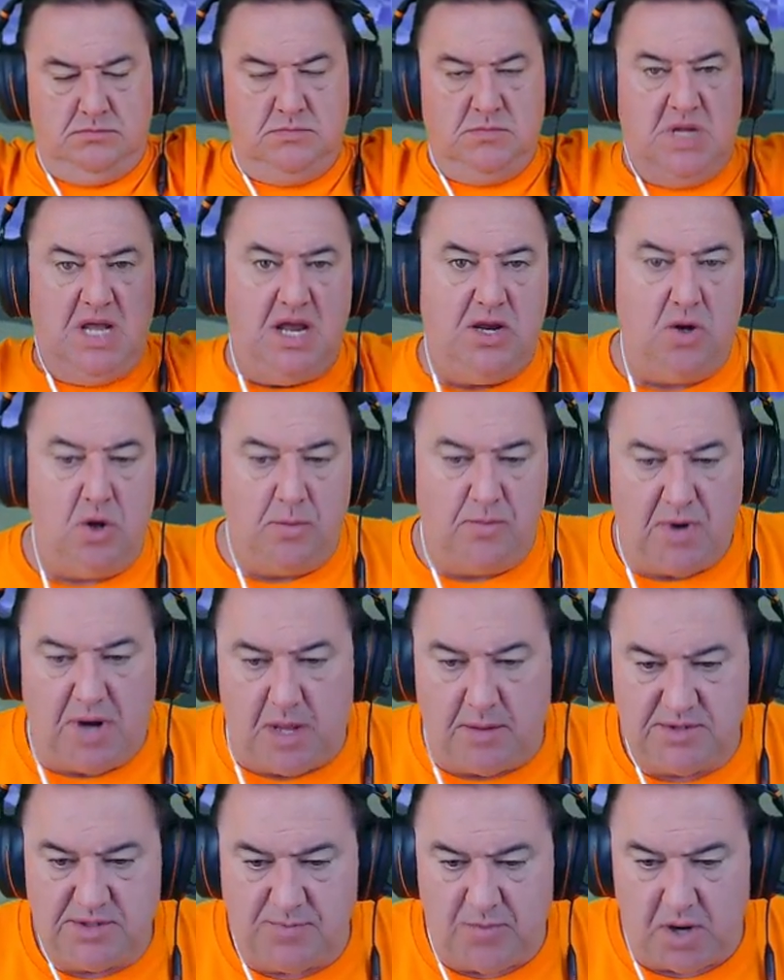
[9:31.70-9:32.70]
Hey, no
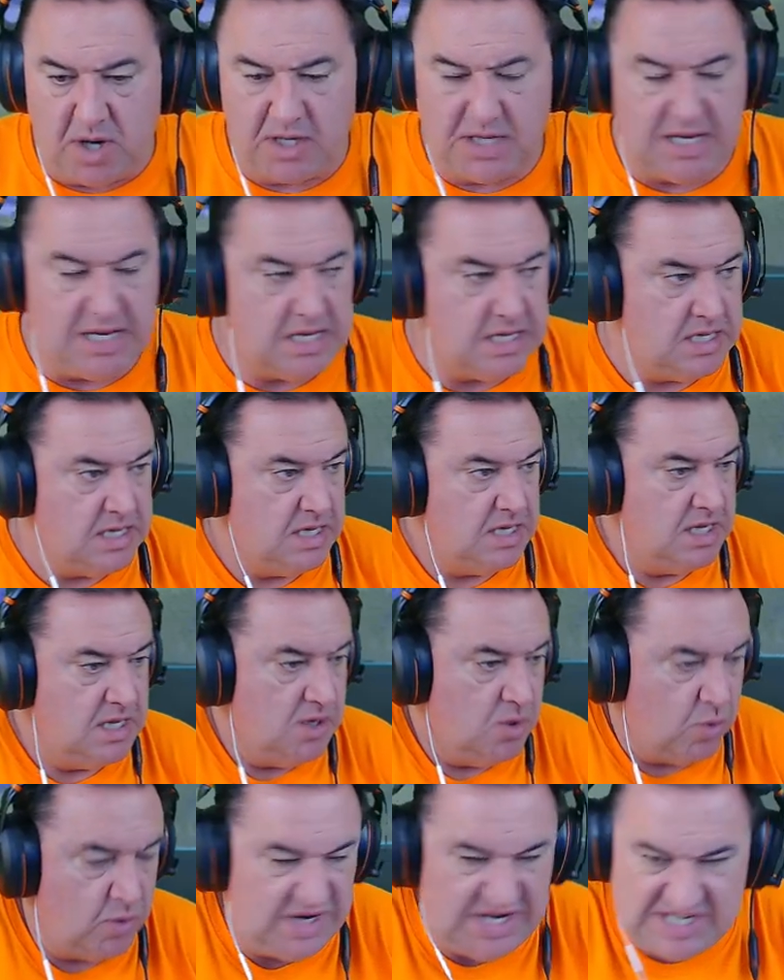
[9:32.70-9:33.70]
problem, Sparky.
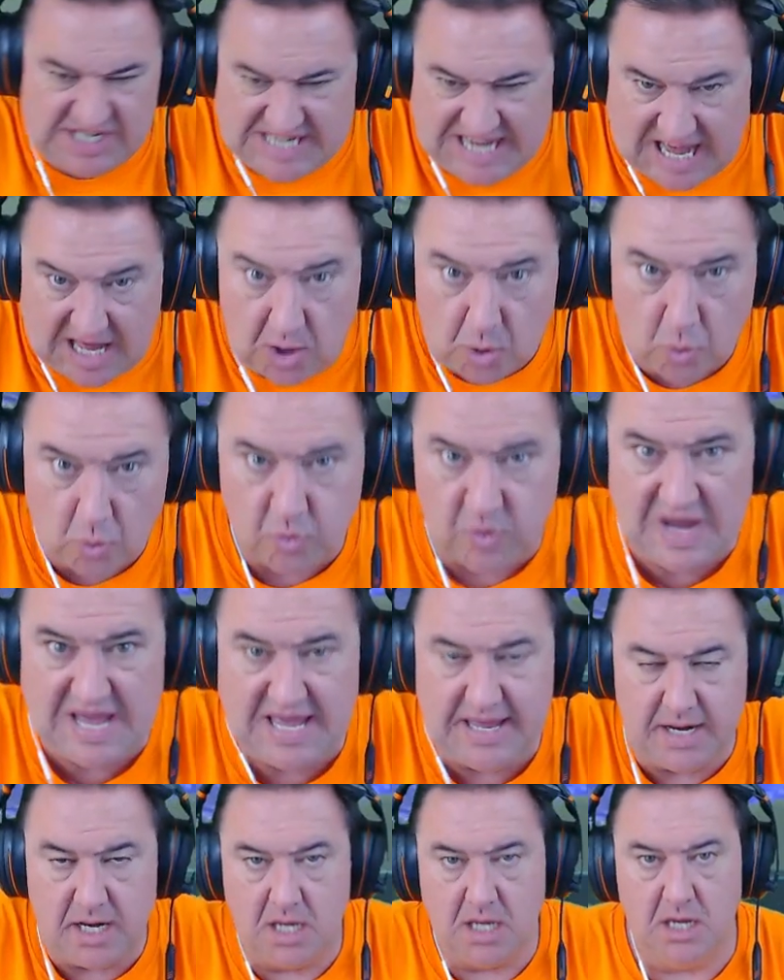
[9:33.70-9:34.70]
We just got to
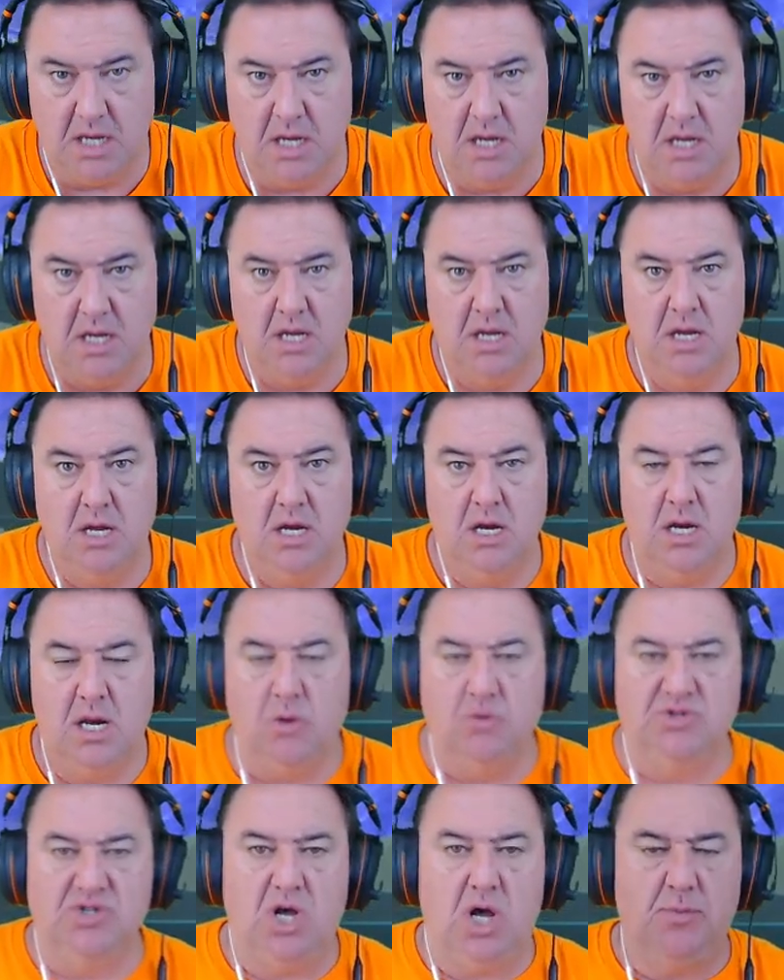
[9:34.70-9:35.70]
win. It
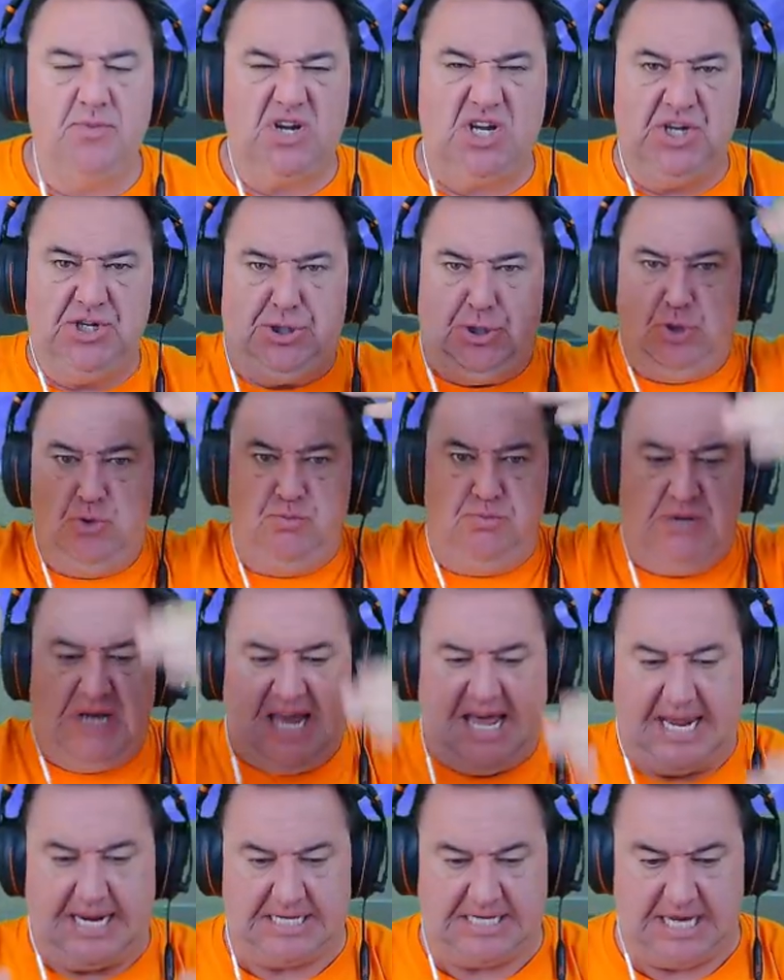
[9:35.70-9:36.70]
was all because you
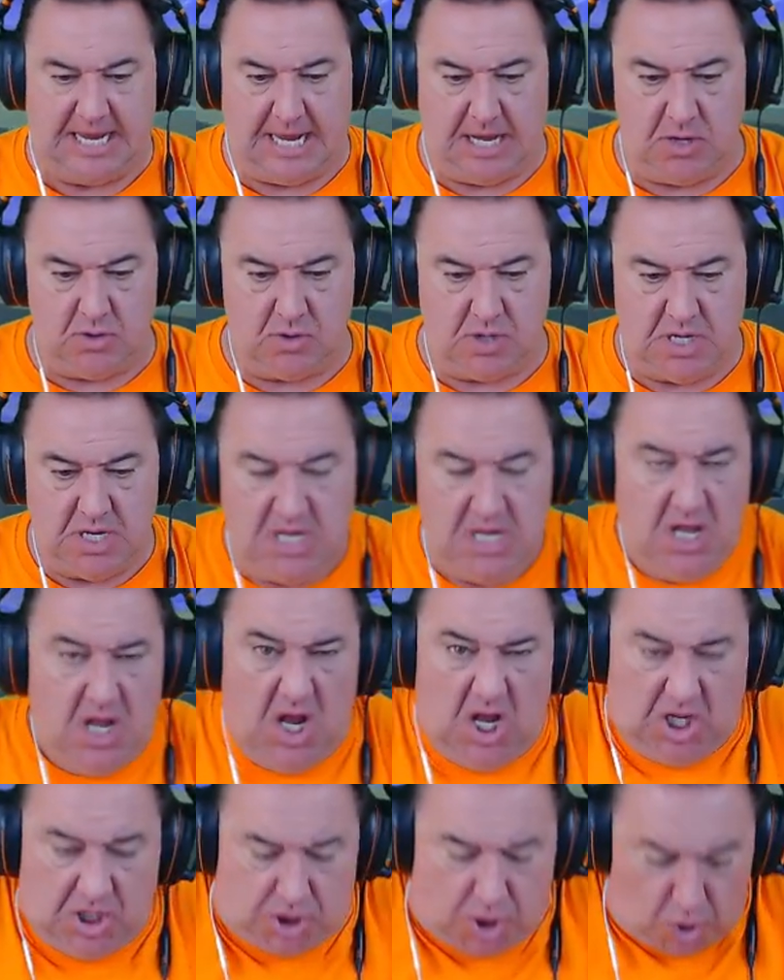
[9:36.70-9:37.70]
blacked out
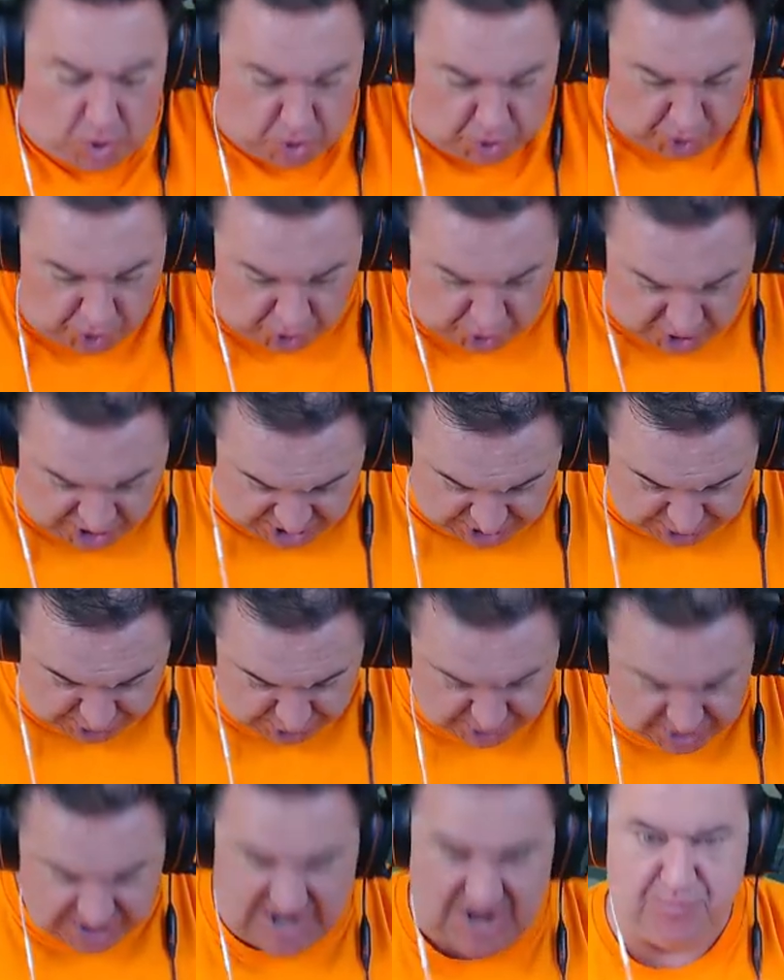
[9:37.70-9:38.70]
until your
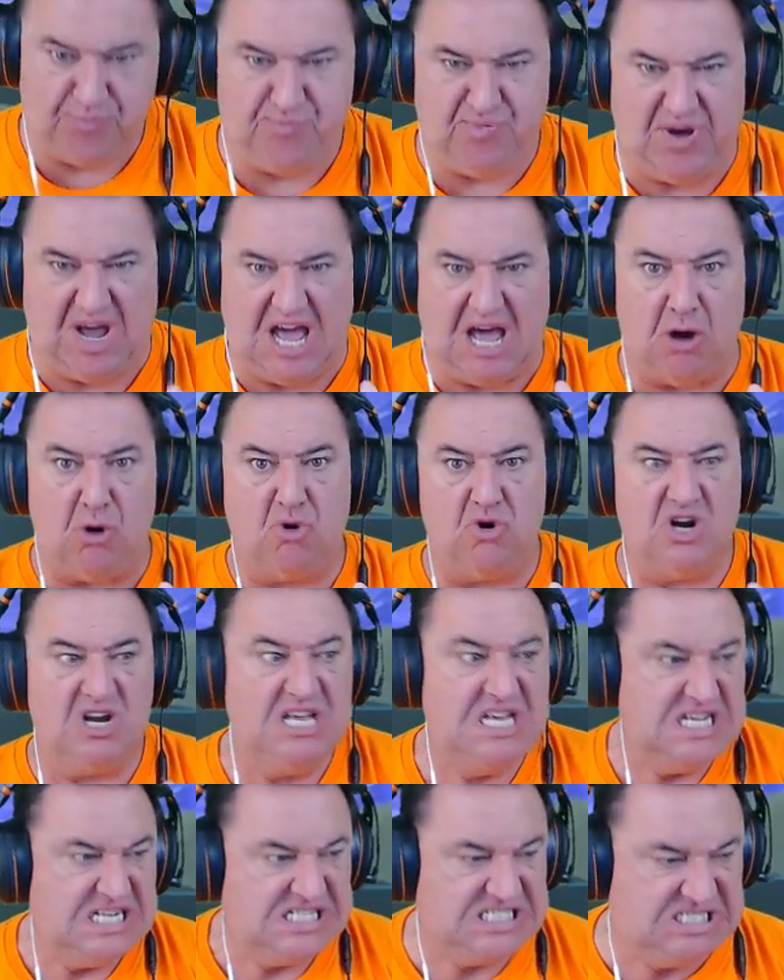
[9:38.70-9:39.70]
internet power
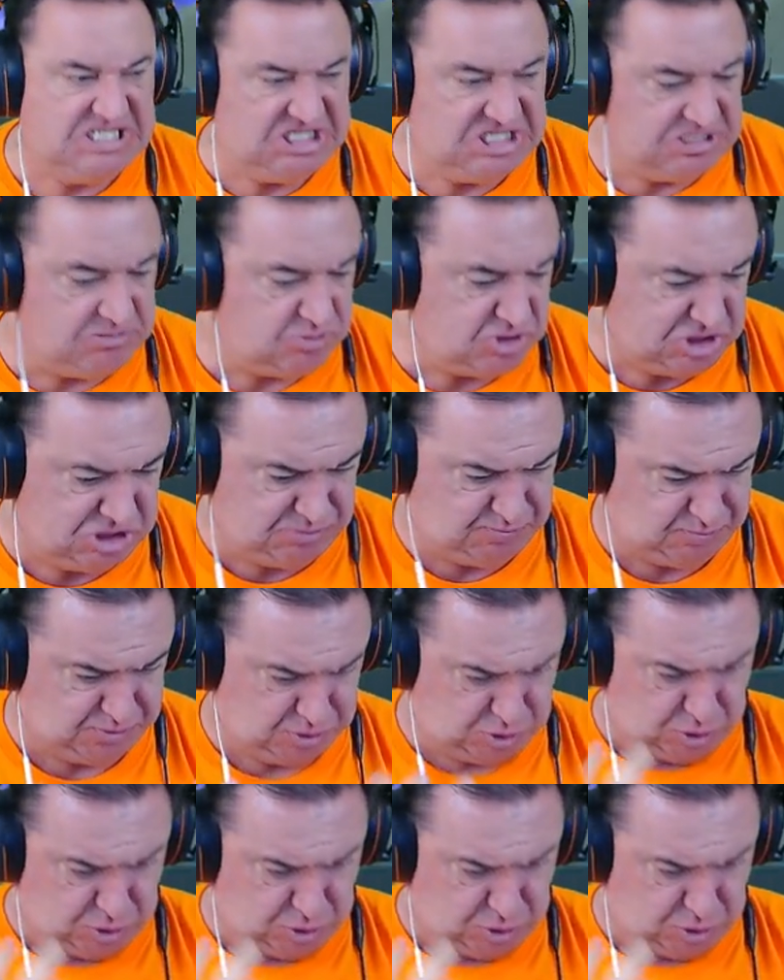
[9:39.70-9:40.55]
came up